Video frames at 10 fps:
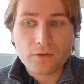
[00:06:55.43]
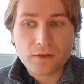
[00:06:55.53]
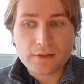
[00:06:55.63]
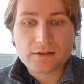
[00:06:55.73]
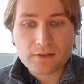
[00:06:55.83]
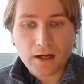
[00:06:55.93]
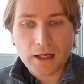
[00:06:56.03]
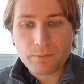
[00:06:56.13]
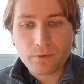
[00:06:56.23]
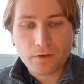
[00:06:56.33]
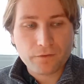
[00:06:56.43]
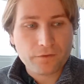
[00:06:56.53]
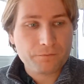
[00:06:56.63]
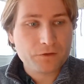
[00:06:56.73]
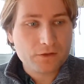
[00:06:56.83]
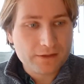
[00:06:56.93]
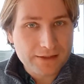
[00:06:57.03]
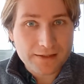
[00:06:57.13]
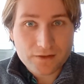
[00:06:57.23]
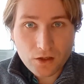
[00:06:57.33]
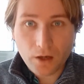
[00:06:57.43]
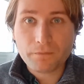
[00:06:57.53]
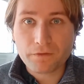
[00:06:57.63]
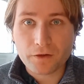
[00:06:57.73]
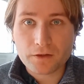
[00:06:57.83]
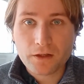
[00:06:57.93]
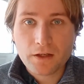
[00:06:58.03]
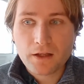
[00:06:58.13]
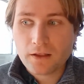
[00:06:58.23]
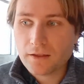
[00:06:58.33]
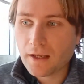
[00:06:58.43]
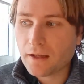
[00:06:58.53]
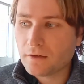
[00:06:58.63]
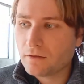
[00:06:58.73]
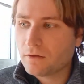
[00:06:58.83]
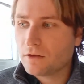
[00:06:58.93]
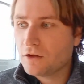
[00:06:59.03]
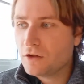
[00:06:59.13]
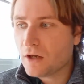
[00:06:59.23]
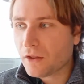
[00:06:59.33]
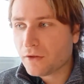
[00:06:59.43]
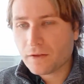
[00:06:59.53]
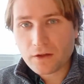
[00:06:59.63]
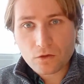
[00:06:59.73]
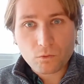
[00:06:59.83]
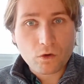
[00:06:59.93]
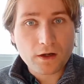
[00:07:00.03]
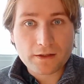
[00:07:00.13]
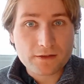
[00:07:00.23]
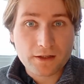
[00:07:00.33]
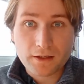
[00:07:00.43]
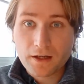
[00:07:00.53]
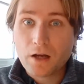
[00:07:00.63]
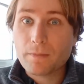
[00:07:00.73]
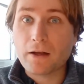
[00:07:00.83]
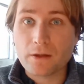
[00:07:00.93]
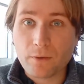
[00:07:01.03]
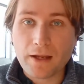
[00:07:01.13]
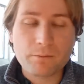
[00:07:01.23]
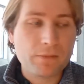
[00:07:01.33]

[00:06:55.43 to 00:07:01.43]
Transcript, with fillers: this type of discomfort, then nothing that you want is going to come anyway.